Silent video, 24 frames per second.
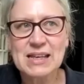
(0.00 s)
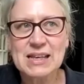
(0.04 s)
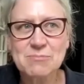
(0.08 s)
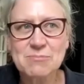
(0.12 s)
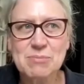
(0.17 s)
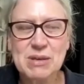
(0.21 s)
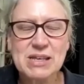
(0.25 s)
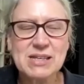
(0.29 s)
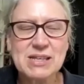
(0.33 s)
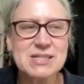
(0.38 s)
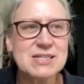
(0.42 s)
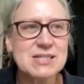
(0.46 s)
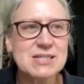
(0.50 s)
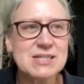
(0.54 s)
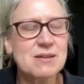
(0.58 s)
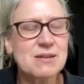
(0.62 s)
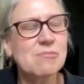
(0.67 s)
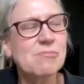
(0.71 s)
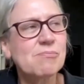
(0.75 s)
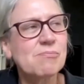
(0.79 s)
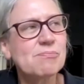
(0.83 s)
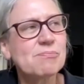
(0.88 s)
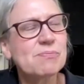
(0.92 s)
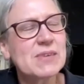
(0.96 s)
because
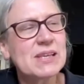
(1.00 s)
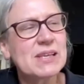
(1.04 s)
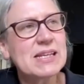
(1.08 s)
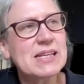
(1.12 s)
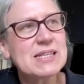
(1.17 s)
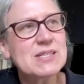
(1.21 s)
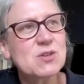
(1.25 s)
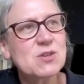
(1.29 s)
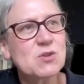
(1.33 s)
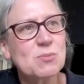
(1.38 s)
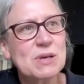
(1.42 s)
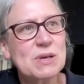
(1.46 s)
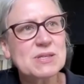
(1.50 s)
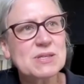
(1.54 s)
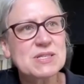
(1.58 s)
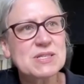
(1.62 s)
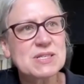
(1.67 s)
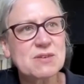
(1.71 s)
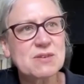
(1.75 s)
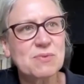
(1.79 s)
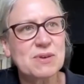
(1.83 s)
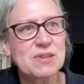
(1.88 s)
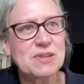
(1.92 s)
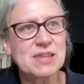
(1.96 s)
it is almost as
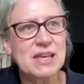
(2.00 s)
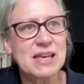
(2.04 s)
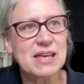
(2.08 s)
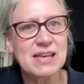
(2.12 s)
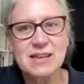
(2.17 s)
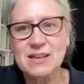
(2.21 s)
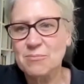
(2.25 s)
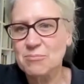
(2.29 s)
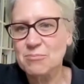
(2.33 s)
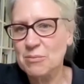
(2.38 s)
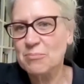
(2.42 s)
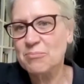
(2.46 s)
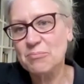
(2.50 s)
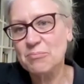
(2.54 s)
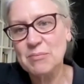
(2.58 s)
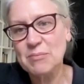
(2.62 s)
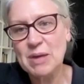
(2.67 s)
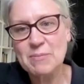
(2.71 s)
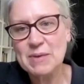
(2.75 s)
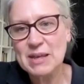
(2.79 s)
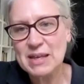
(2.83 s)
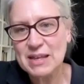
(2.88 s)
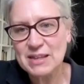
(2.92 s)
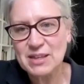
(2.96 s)
if we think
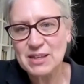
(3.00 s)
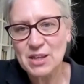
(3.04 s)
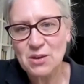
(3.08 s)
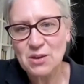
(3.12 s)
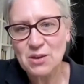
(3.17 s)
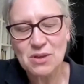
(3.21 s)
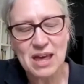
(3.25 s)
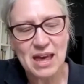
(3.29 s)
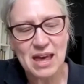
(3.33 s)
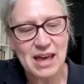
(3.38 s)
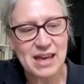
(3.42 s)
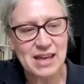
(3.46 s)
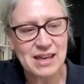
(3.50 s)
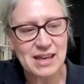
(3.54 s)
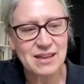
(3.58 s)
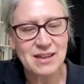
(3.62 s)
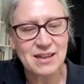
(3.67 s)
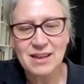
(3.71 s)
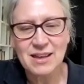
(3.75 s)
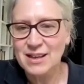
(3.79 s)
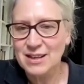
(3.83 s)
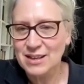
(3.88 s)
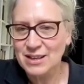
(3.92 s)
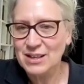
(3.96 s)
maybe in the UK,
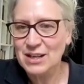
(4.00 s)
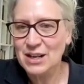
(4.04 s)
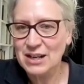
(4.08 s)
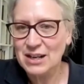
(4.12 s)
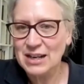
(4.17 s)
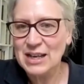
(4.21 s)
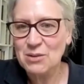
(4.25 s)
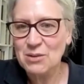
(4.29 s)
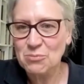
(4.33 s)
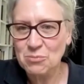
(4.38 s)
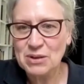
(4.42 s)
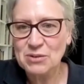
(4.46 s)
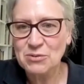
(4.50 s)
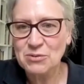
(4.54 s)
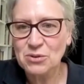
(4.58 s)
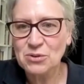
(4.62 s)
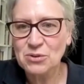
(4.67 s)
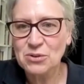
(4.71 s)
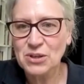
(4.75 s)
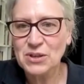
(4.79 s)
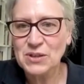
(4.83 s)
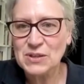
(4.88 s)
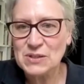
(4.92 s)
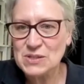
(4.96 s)
like we're all
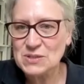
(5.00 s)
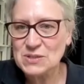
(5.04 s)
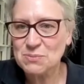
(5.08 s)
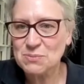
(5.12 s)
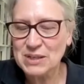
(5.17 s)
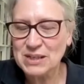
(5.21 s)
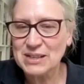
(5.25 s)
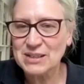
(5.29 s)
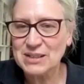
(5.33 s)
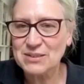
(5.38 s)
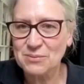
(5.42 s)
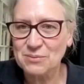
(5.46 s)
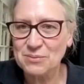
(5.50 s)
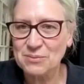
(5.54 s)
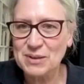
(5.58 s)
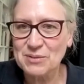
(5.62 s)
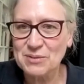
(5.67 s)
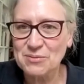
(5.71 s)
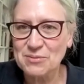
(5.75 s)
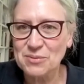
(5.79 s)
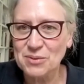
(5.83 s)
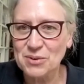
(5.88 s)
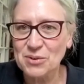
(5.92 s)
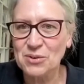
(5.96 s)
good.
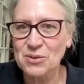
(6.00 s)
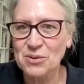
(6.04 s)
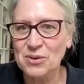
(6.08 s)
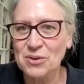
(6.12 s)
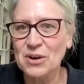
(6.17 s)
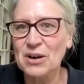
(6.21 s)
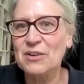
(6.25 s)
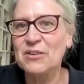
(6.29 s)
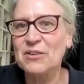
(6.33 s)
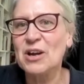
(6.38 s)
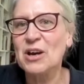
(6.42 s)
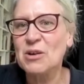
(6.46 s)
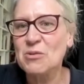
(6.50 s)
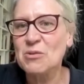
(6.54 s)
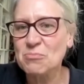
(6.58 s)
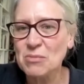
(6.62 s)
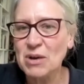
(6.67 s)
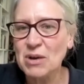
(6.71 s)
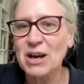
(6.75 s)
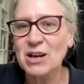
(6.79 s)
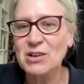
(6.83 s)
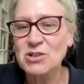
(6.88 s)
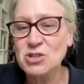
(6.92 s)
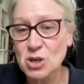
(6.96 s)
Or
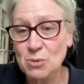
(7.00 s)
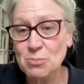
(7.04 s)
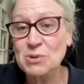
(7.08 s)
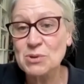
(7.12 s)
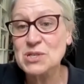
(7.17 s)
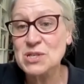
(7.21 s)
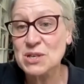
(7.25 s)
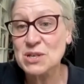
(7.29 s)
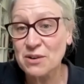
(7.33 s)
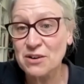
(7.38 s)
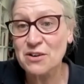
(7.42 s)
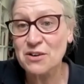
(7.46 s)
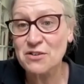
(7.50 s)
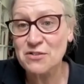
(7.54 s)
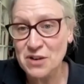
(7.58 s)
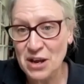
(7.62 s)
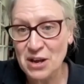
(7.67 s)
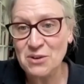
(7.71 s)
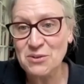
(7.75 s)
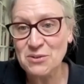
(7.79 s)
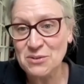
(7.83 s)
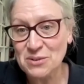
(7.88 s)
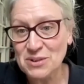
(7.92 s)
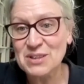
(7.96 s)
our troubles are our
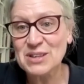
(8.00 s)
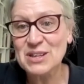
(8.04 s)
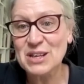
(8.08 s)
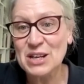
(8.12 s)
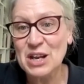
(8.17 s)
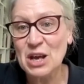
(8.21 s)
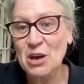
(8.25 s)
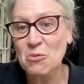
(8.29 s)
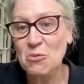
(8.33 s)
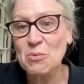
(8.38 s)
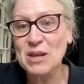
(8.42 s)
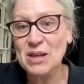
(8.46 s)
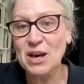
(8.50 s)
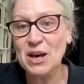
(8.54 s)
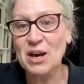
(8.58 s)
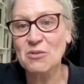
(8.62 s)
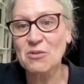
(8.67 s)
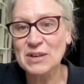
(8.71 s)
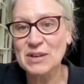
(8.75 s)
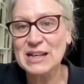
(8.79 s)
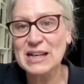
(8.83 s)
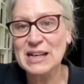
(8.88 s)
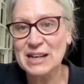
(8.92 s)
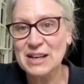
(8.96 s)
own. We can't
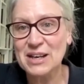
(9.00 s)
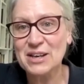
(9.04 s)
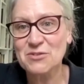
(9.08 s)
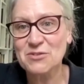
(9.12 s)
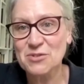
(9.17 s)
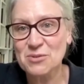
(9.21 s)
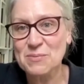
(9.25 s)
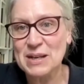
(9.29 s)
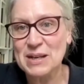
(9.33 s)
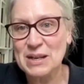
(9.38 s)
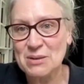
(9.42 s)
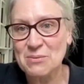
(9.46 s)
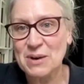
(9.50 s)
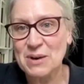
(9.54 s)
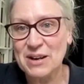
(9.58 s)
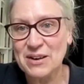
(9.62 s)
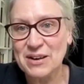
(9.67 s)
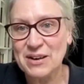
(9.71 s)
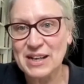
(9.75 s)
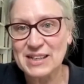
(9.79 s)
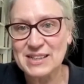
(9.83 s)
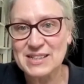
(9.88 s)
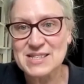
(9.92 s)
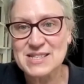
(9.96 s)
really learn from anywhere
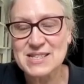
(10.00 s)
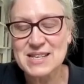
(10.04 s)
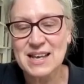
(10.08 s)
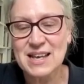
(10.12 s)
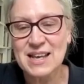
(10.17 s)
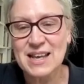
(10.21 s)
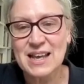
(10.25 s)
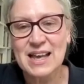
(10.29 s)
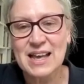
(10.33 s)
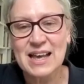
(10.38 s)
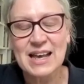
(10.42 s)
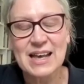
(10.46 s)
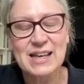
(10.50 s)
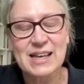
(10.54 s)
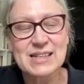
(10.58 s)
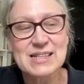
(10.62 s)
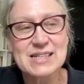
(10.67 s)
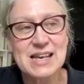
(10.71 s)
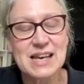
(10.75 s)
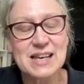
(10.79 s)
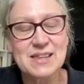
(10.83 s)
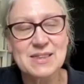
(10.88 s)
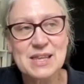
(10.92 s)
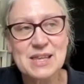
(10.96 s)
else. And
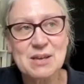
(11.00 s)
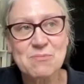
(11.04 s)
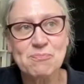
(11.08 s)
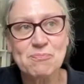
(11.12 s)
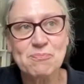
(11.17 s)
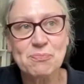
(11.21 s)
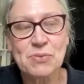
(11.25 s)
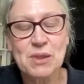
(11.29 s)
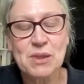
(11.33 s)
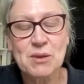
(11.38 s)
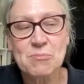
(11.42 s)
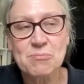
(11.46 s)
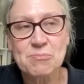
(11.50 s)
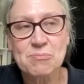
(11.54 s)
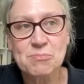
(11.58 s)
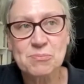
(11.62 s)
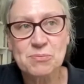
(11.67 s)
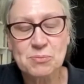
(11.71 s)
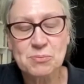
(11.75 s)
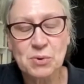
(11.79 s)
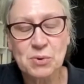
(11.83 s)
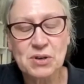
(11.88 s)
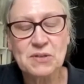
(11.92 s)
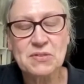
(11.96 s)
I think
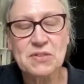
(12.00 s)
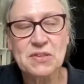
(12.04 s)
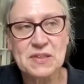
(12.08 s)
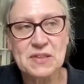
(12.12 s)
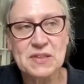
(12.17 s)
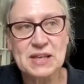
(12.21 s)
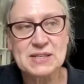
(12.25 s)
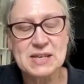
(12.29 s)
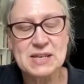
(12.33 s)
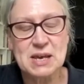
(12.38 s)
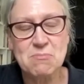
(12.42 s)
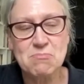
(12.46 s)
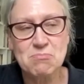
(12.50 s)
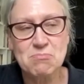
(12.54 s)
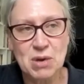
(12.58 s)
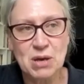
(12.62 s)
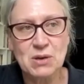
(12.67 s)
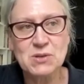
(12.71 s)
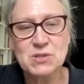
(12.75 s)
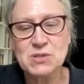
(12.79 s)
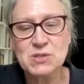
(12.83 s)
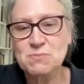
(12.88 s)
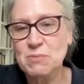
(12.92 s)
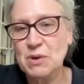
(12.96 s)
one of the things I
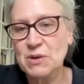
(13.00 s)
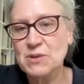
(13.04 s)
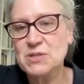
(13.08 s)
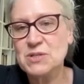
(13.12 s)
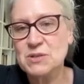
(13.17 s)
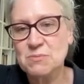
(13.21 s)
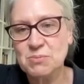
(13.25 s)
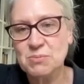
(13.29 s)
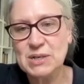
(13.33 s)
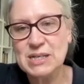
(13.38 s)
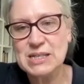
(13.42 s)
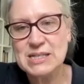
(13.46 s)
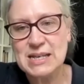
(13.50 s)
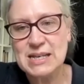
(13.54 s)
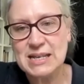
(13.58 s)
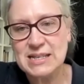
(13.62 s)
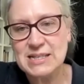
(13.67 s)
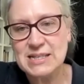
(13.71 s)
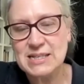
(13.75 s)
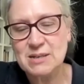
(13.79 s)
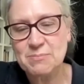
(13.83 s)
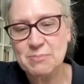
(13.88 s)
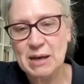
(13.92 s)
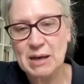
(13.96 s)
most
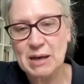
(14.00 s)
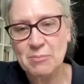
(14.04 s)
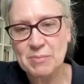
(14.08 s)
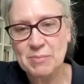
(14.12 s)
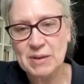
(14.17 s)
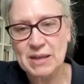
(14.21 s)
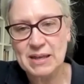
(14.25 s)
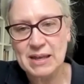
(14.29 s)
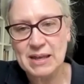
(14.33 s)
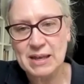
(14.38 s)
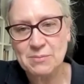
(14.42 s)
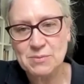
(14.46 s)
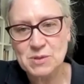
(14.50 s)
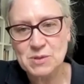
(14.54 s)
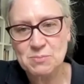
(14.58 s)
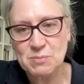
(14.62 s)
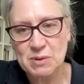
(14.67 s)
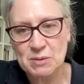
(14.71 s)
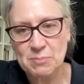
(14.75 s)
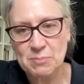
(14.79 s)
appreciated about being able to be